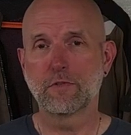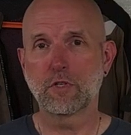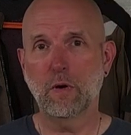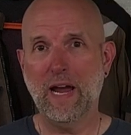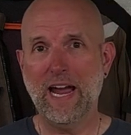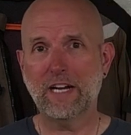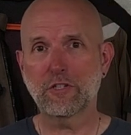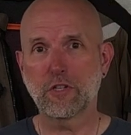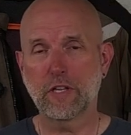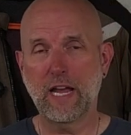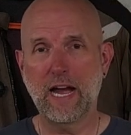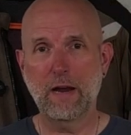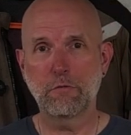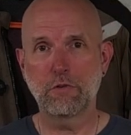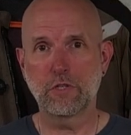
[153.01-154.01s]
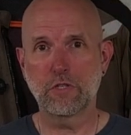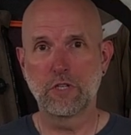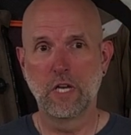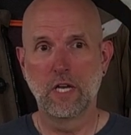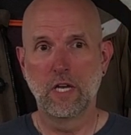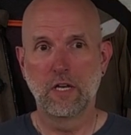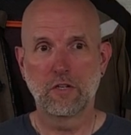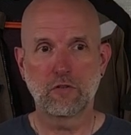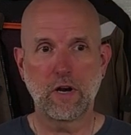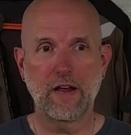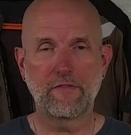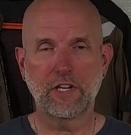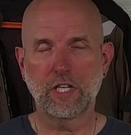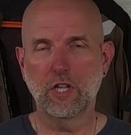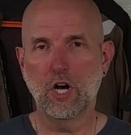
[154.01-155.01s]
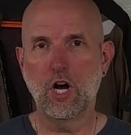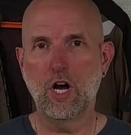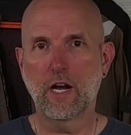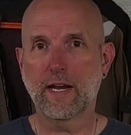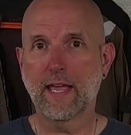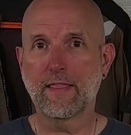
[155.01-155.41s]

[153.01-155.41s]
So actually I was driving along